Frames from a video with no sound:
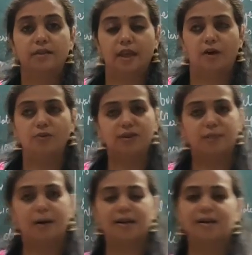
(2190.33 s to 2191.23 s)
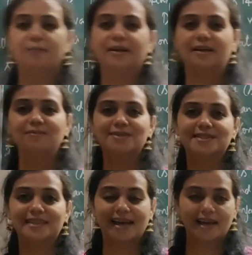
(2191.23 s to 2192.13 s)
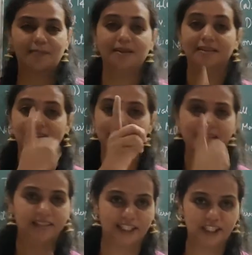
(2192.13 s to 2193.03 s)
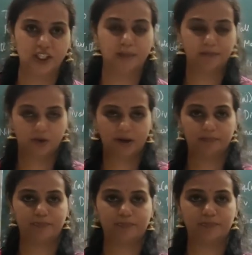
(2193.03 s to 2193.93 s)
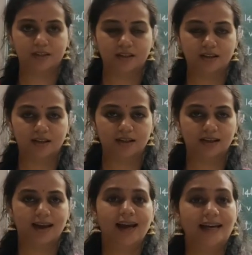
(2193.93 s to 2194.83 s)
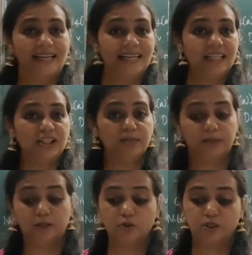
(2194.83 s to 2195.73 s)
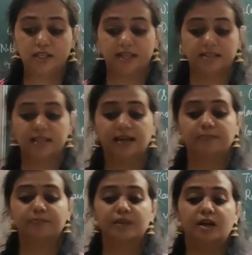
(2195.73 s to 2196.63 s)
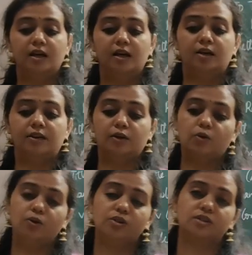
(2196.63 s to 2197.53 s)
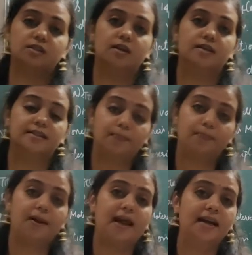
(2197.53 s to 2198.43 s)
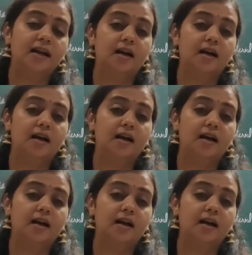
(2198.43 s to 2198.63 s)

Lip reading: Now the buyer becomes liable. This is condition number 1. Condition number 2 states that the goods supplied